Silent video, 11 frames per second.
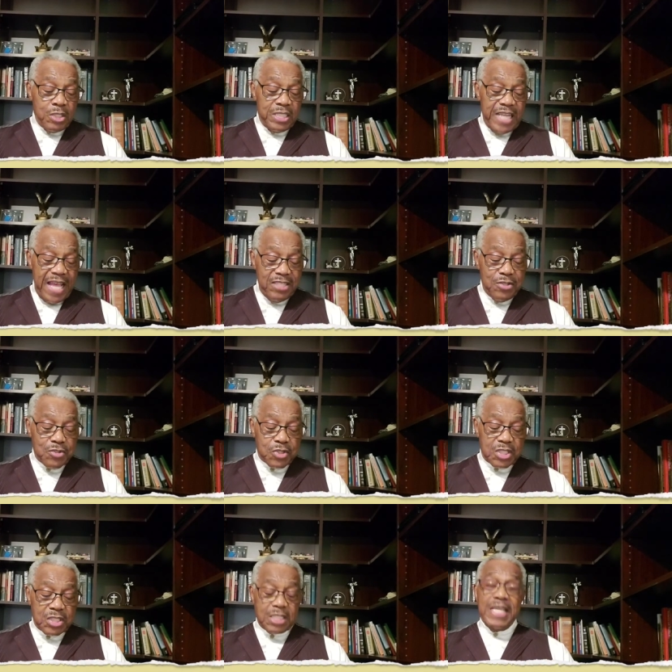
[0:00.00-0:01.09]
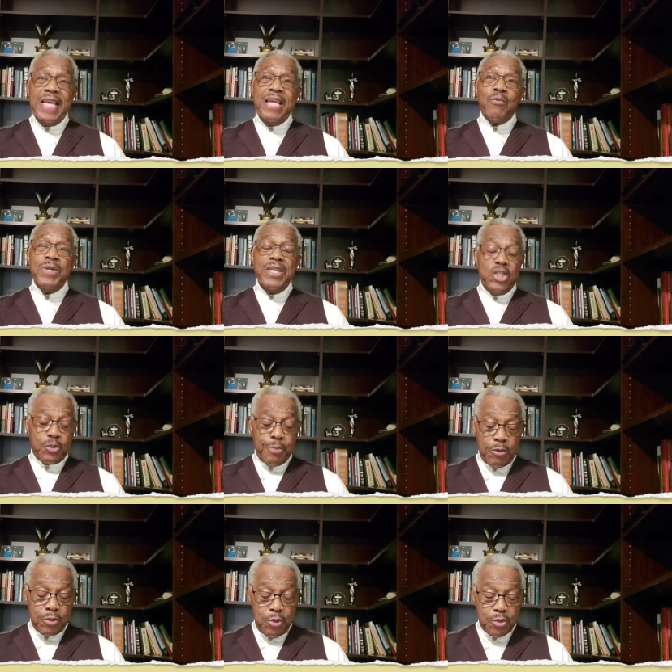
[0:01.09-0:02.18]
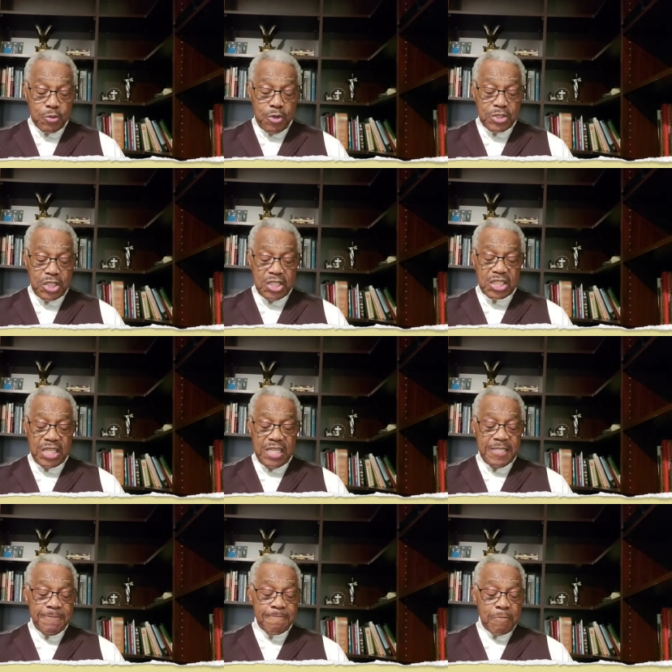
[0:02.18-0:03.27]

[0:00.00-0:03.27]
Daniel said, when he spoke those words, he said,